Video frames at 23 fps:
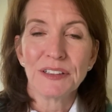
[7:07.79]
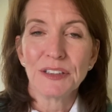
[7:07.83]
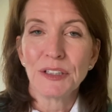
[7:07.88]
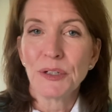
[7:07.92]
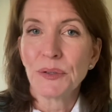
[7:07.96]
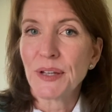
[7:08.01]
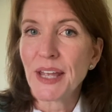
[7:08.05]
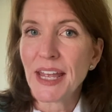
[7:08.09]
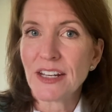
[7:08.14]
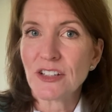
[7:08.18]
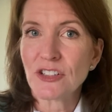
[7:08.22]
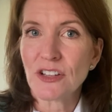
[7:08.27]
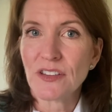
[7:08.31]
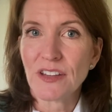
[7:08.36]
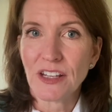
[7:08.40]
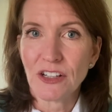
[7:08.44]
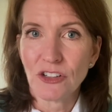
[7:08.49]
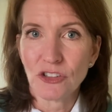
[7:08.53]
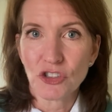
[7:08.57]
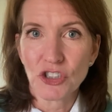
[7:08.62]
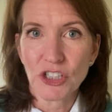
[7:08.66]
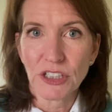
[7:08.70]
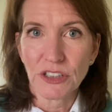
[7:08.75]
location that
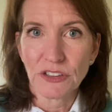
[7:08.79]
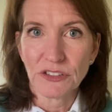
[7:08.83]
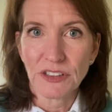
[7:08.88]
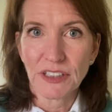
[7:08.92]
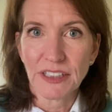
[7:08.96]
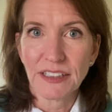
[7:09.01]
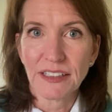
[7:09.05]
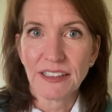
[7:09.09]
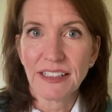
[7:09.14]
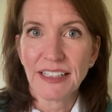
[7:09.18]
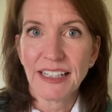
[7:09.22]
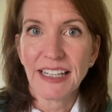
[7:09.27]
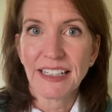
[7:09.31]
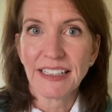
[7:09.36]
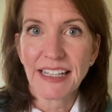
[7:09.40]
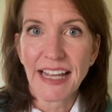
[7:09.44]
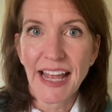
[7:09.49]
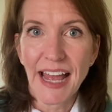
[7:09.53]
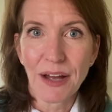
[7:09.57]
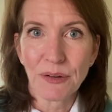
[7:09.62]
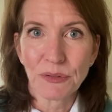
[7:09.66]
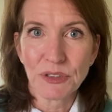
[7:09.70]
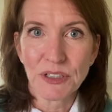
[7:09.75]
your children can
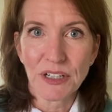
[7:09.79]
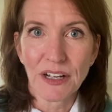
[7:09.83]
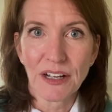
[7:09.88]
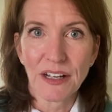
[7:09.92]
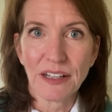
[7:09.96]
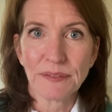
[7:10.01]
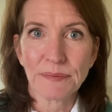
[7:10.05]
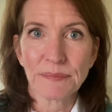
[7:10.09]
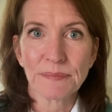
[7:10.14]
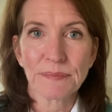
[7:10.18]
count on.